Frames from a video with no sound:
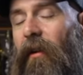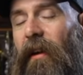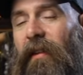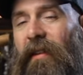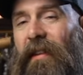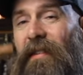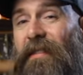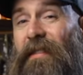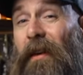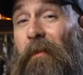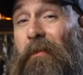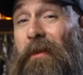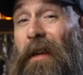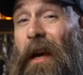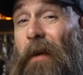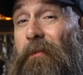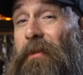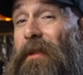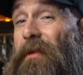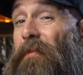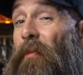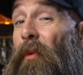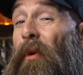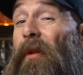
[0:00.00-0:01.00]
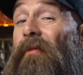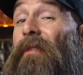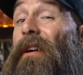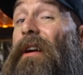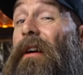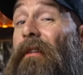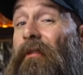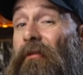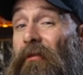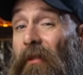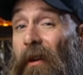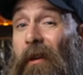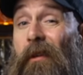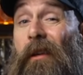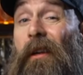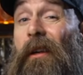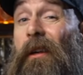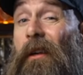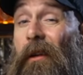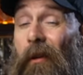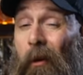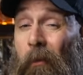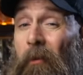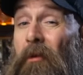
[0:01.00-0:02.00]
And then sometimes it's more of like a
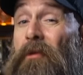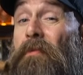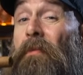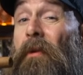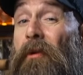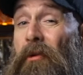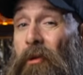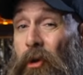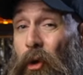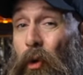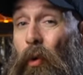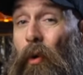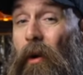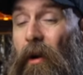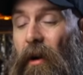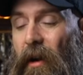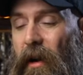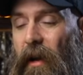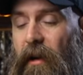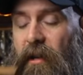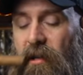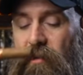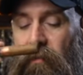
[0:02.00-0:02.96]
funky, almost manure kind